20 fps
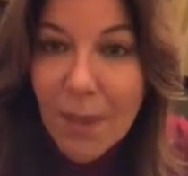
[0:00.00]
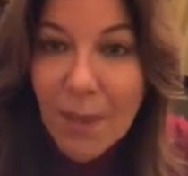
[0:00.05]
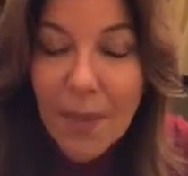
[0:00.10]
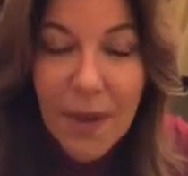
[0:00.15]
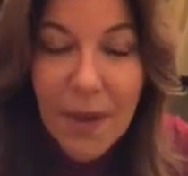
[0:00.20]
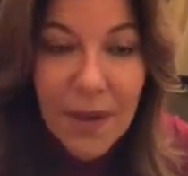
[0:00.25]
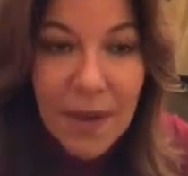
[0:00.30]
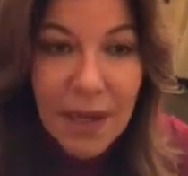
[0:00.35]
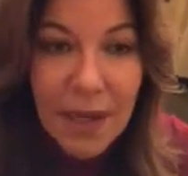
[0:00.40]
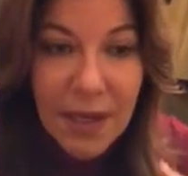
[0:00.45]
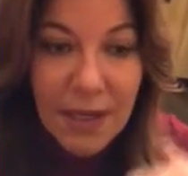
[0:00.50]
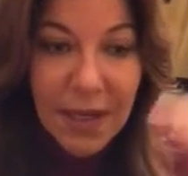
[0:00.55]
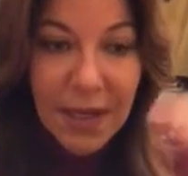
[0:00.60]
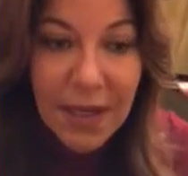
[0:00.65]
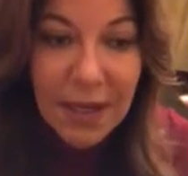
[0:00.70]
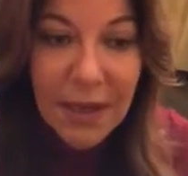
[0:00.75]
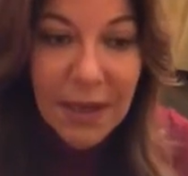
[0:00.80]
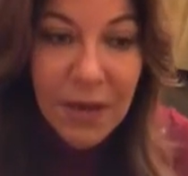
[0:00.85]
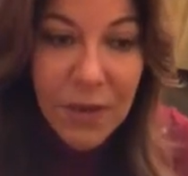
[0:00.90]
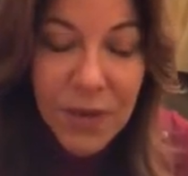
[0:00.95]

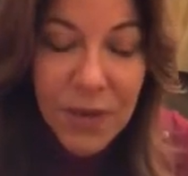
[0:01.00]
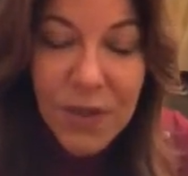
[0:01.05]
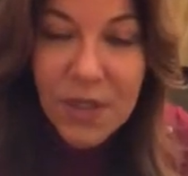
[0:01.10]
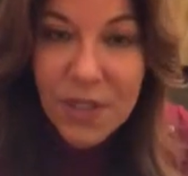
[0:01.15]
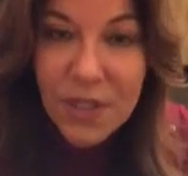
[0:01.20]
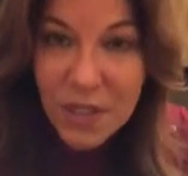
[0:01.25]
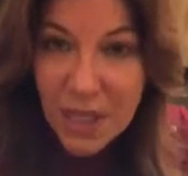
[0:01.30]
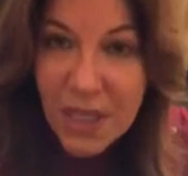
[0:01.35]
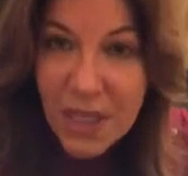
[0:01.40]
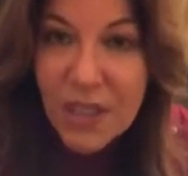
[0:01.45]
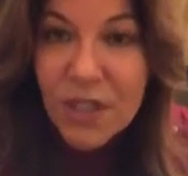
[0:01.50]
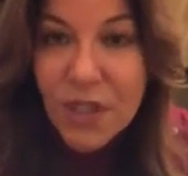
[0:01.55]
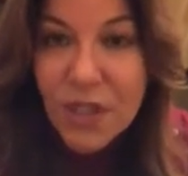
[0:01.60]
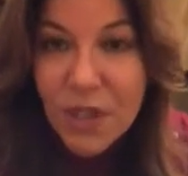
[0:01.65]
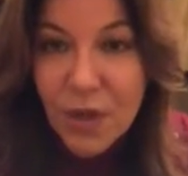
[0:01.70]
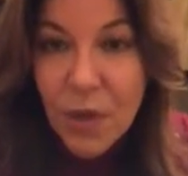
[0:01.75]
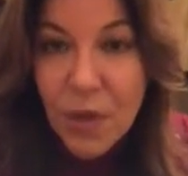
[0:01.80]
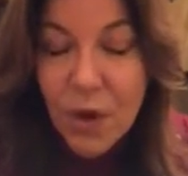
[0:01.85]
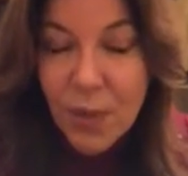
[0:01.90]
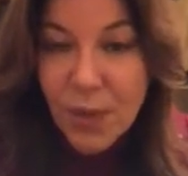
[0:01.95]
It goes into
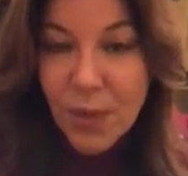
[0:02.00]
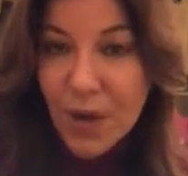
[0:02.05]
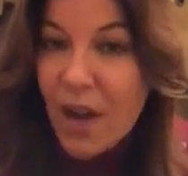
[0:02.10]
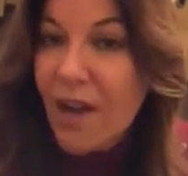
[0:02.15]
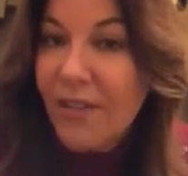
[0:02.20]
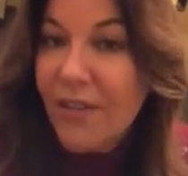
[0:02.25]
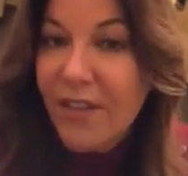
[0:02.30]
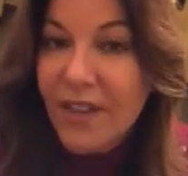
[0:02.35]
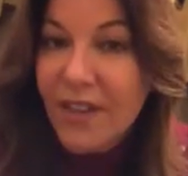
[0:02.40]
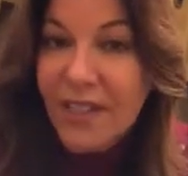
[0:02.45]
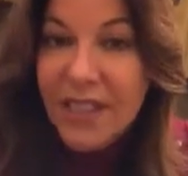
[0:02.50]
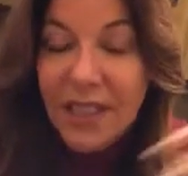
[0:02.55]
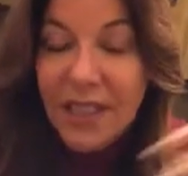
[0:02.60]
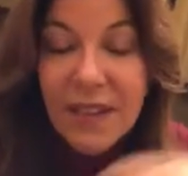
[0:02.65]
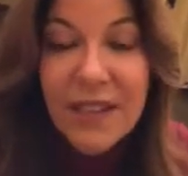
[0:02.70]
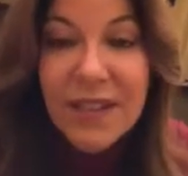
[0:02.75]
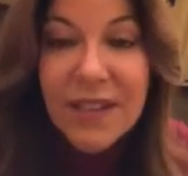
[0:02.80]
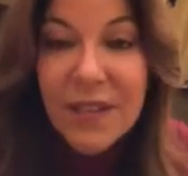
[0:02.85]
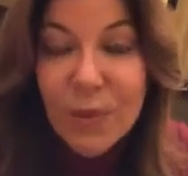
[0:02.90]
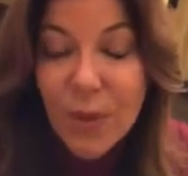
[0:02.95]
the corporate office, at
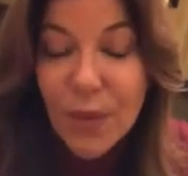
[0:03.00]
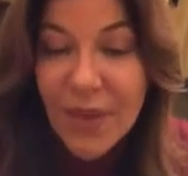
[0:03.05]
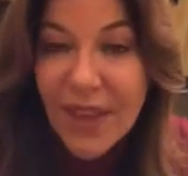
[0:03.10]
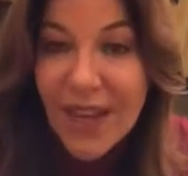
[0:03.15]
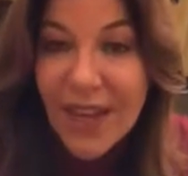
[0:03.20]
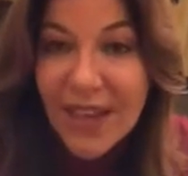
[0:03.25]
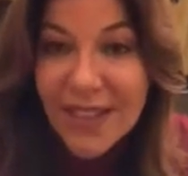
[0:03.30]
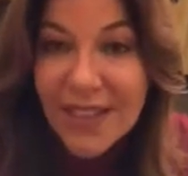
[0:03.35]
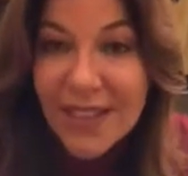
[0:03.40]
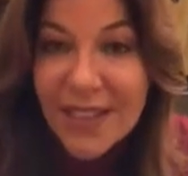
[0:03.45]
least with us.